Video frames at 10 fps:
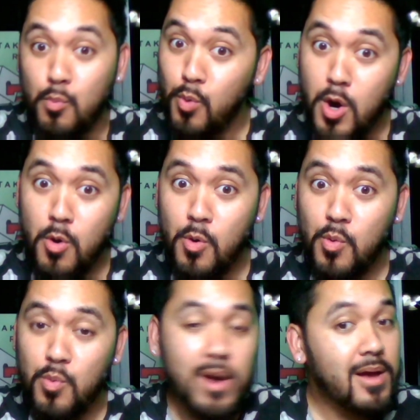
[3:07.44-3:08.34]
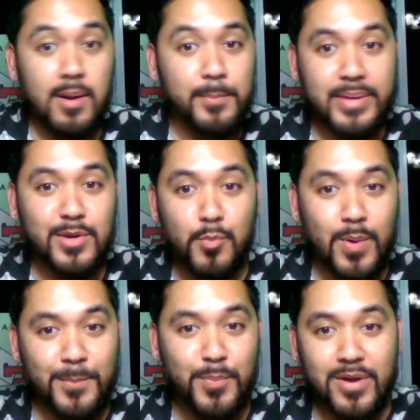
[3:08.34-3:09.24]
Woo! A big
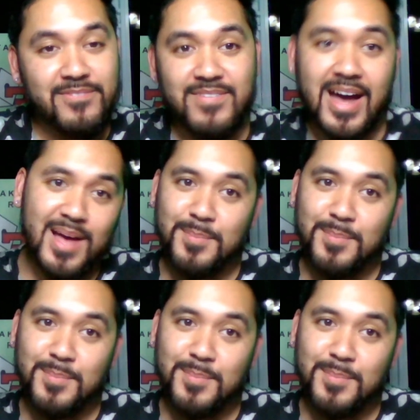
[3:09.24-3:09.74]
1.5,